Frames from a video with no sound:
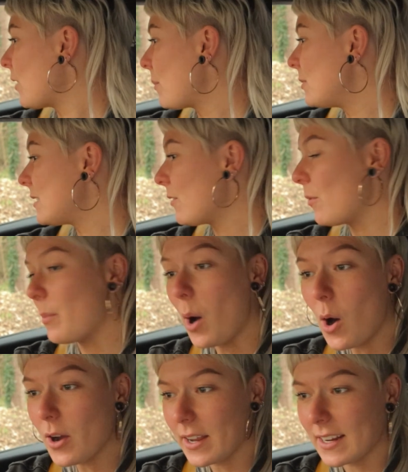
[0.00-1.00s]
Grab yourself a
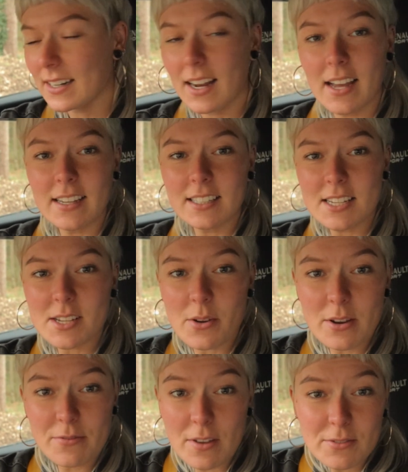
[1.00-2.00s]
bargain, like there's
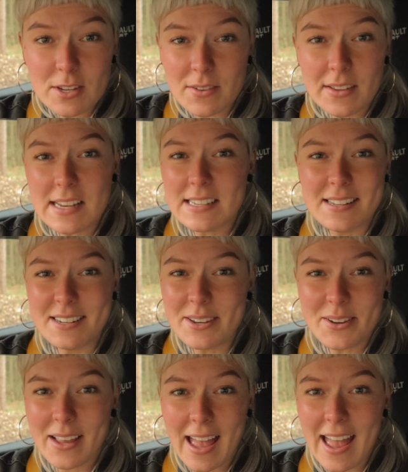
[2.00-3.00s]
only 50 of these in
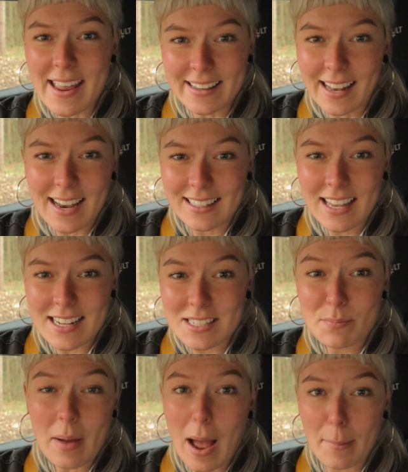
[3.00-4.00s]
the UK, like
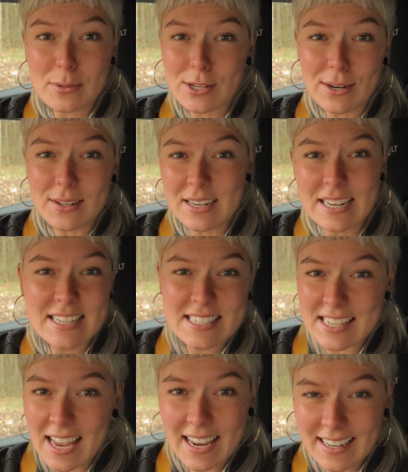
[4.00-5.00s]
that's absolutely
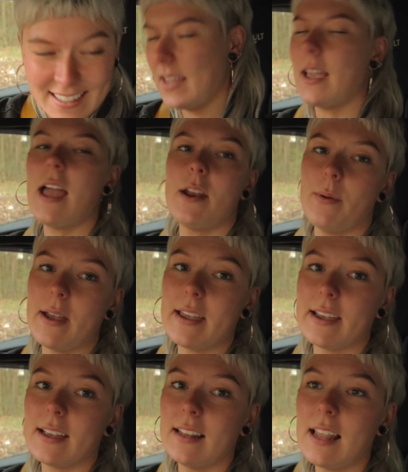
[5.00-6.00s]
sick.
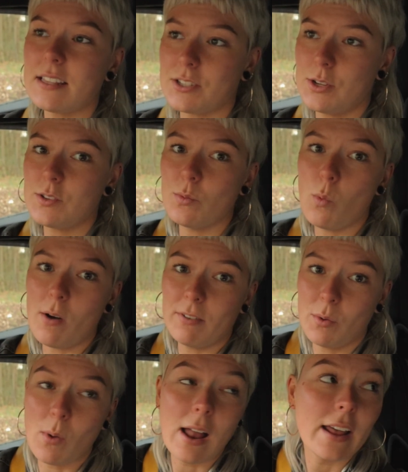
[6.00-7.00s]
Anyway, let's do some
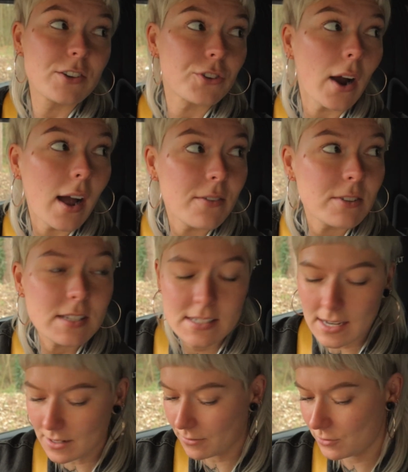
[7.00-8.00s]
waffling while I drive
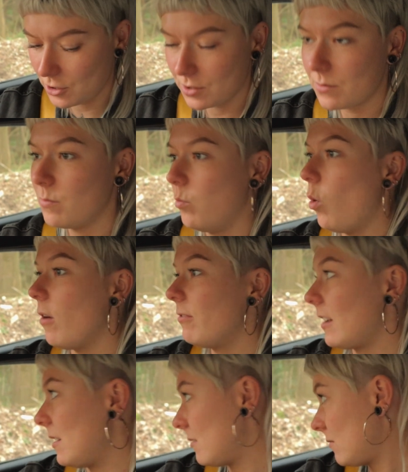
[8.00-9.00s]
instead of just
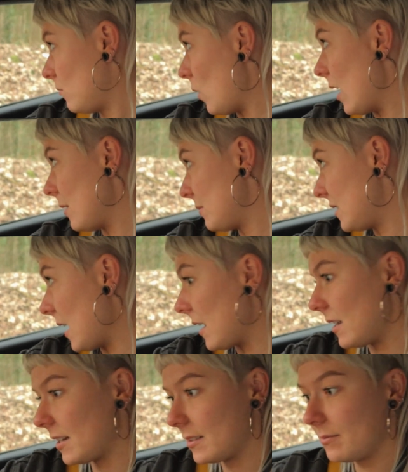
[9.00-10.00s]
waffling while I'm sat
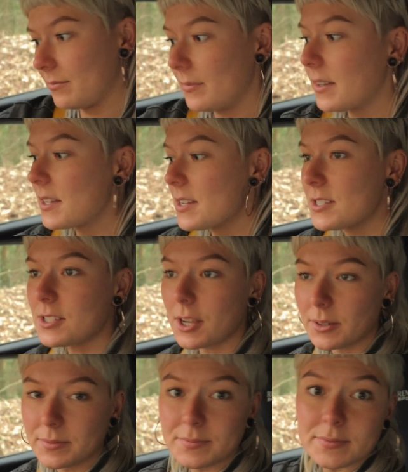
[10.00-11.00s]
here.
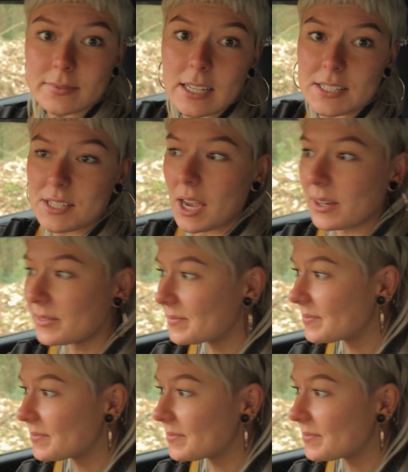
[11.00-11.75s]
So let's go.